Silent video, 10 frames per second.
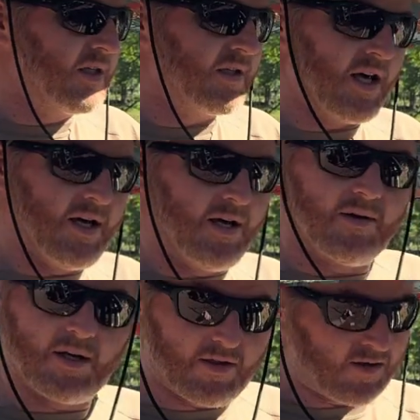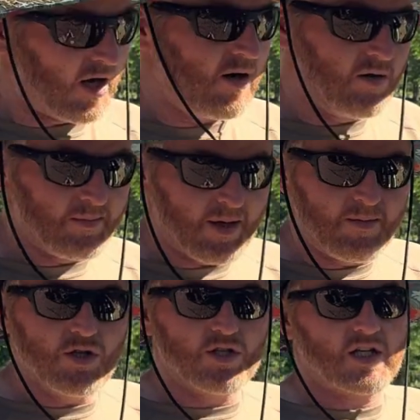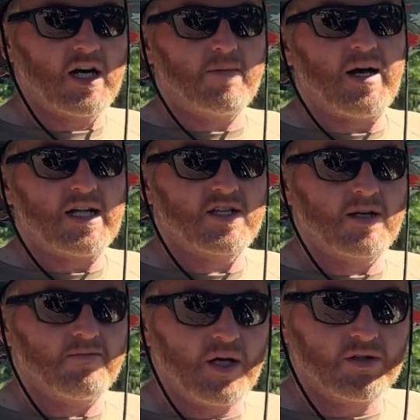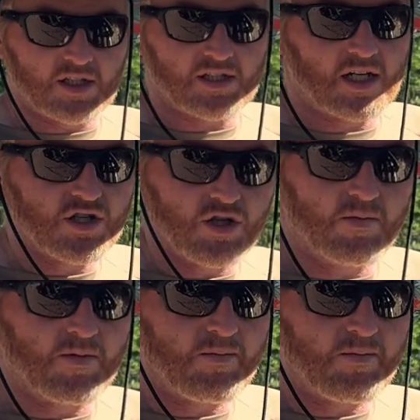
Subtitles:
They thought, well, maybe you just got a bad set of belts, because I'd showed them the